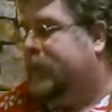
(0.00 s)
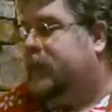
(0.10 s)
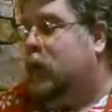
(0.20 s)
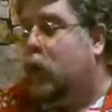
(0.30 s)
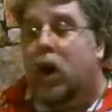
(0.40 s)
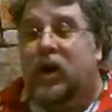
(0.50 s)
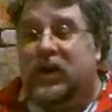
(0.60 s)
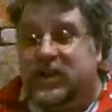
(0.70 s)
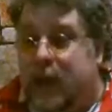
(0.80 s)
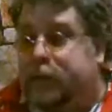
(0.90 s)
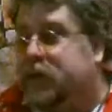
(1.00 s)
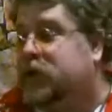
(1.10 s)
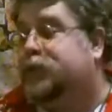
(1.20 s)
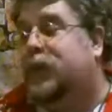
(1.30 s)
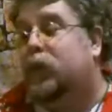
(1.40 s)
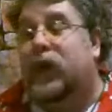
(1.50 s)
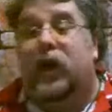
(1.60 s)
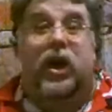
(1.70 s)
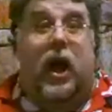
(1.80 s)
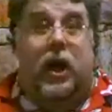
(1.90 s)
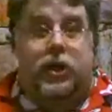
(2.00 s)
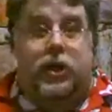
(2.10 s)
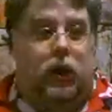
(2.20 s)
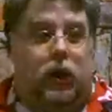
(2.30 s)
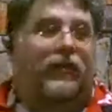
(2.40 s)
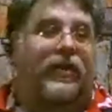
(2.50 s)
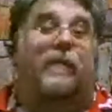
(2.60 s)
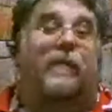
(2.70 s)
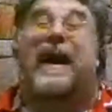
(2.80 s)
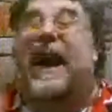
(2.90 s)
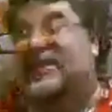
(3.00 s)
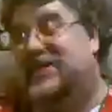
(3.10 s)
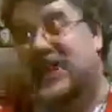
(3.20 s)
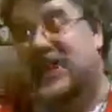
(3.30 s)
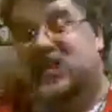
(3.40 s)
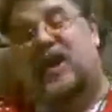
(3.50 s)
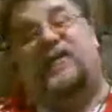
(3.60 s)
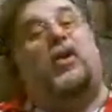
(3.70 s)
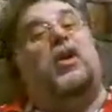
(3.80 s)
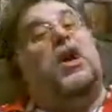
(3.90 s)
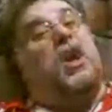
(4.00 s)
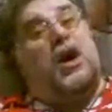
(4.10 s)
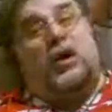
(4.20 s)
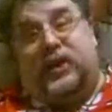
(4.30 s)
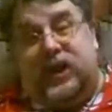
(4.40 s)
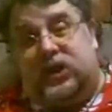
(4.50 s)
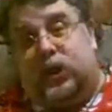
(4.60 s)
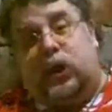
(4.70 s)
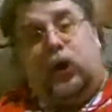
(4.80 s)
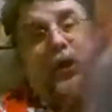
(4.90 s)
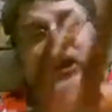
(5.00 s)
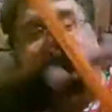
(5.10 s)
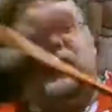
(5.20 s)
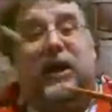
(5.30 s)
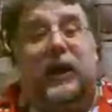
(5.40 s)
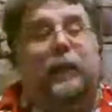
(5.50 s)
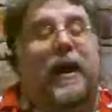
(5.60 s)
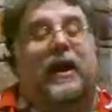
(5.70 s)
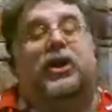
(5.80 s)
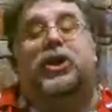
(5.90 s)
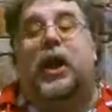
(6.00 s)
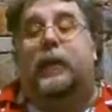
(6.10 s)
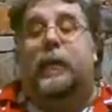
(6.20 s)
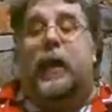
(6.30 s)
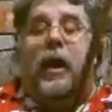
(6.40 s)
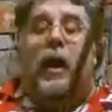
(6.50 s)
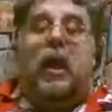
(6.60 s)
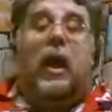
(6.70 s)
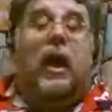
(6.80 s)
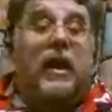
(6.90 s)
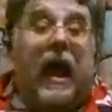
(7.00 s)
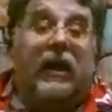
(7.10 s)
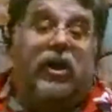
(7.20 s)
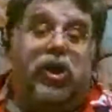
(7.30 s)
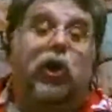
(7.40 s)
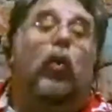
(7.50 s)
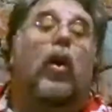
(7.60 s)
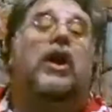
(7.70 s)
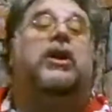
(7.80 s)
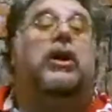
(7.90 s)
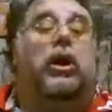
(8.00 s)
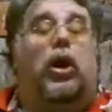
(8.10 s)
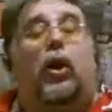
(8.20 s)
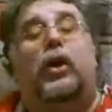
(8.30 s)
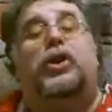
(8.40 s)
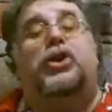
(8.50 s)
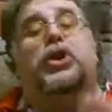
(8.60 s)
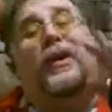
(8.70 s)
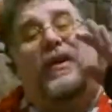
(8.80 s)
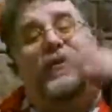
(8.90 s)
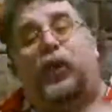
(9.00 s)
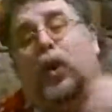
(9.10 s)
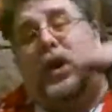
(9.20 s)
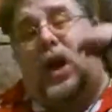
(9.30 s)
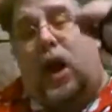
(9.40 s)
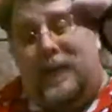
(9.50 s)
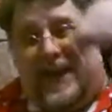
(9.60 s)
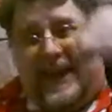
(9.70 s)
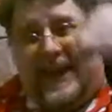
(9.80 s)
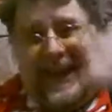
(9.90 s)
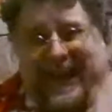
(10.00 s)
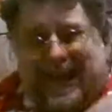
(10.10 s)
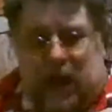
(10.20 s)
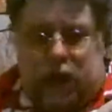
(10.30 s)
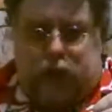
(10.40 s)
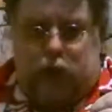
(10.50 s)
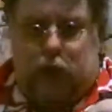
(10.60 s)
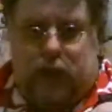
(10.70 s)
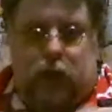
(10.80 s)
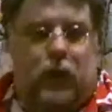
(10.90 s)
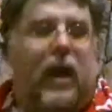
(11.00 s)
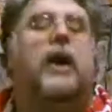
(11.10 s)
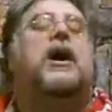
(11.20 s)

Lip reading: There are exceptions, but we are not talking about them at this level, this early into getting back in shape. Now, I do want to encourage you, if you are coming into it, okay,